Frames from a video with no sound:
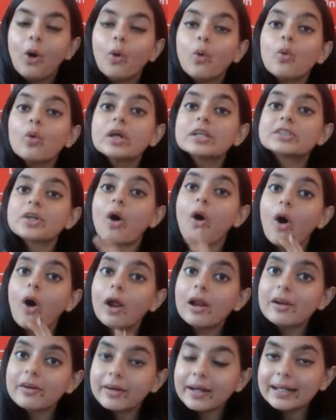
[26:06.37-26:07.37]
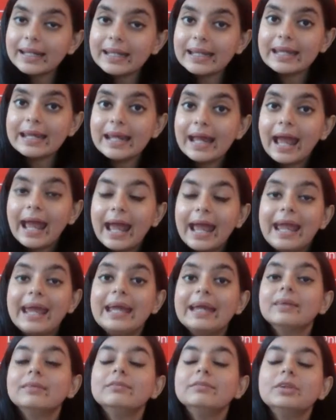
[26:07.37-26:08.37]
who is already
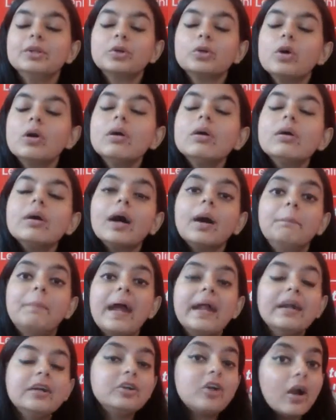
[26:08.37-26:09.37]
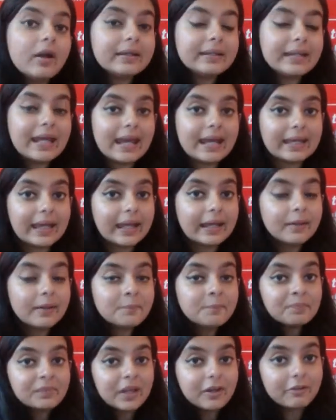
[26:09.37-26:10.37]
in bent on
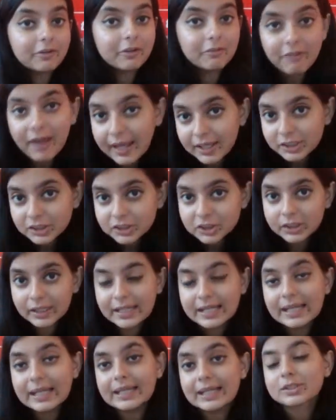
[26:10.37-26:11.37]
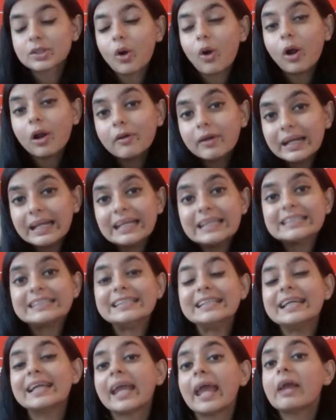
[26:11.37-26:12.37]
taking revenge. He is already
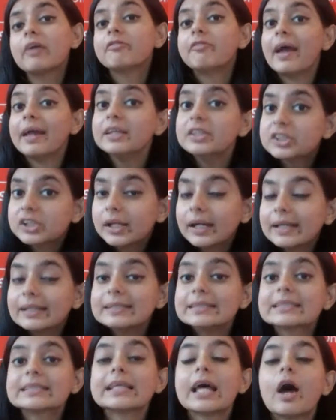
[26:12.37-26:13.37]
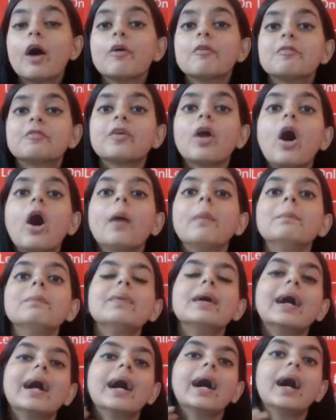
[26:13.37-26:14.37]
seeking vengeance
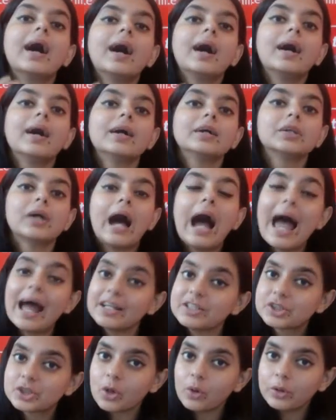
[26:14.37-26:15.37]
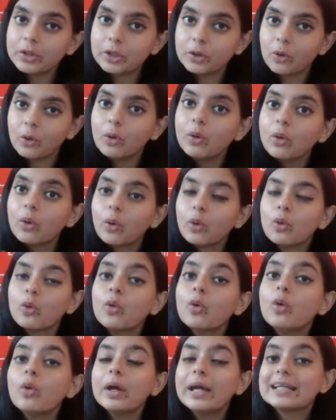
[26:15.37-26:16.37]
from Antonio,
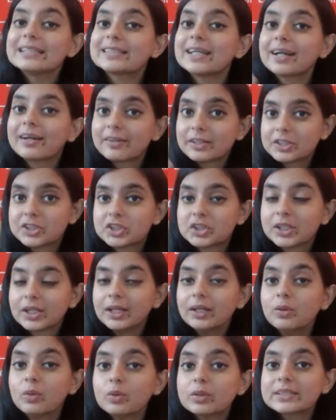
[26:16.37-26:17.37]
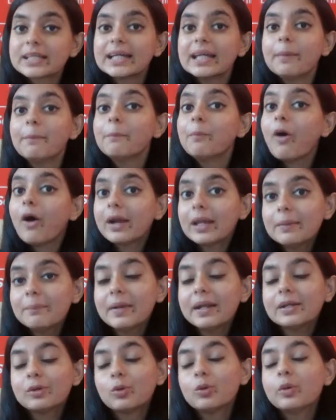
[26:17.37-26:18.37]
who is a Christian, who is an
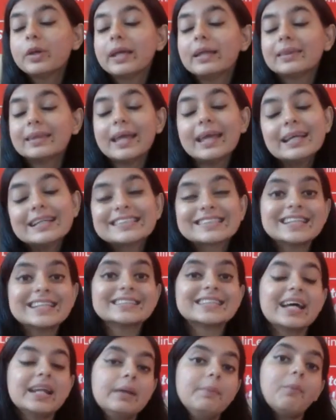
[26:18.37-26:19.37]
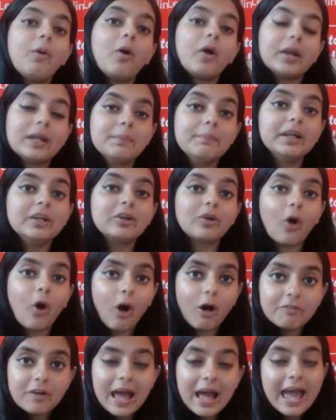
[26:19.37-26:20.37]
embodiment, who he thinks is an embodiment
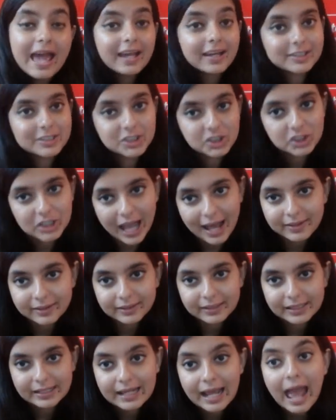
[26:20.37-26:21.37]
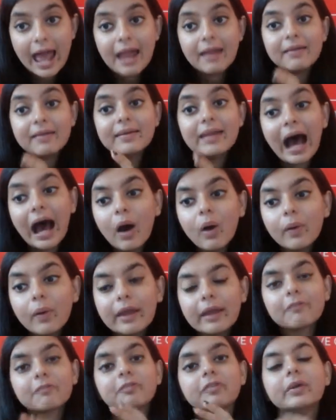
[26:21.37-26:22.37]
of Christianity. Now
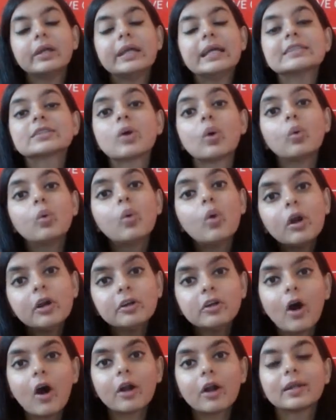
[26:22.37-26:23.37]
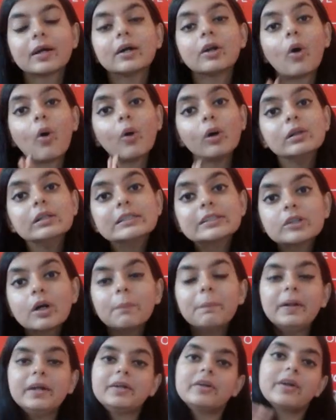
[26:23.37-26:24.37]
if his own daughter also
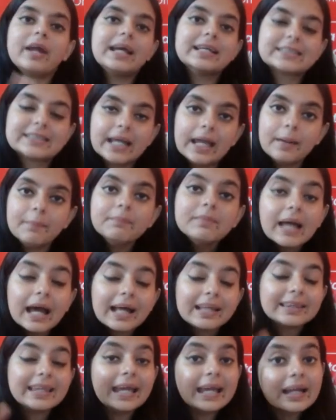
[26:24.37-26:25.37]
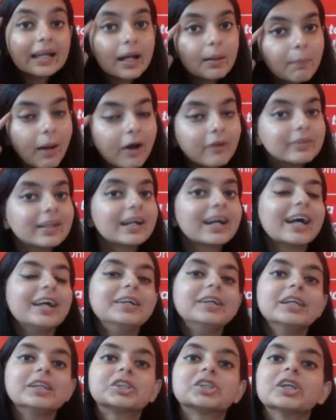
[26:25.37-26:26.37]
betrays him, think about the
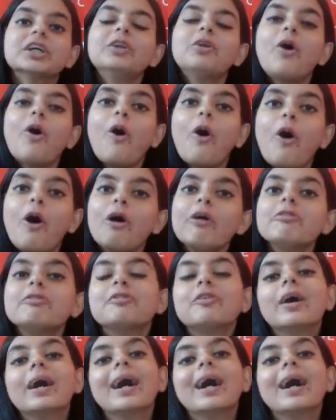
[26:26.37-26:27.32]
condition of